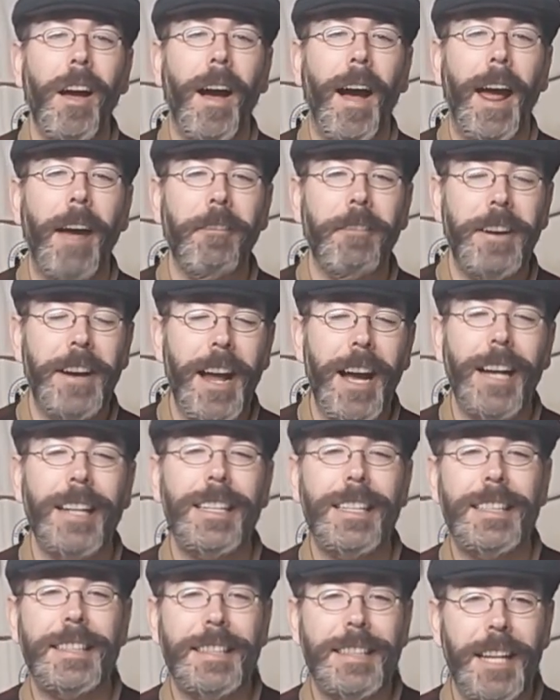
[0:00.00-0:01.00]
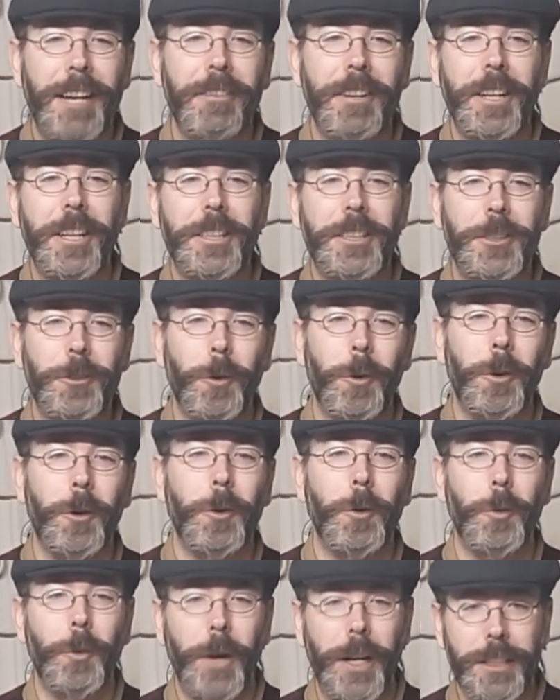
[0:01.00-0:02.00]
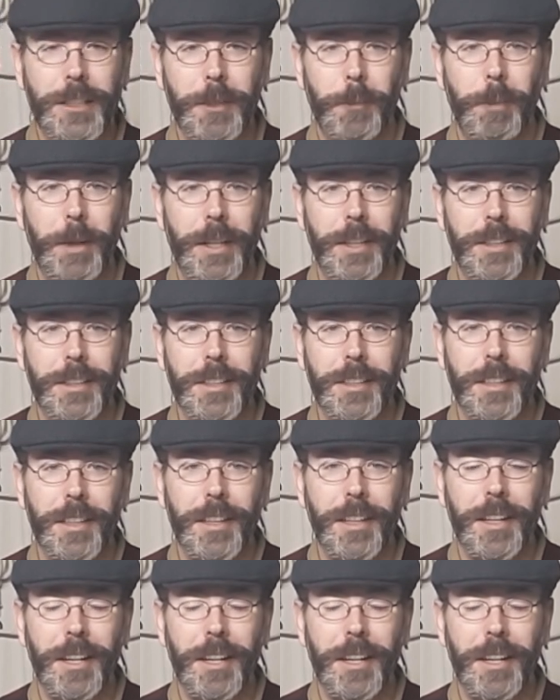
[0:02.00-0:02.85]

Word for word: I have 97 historical recipes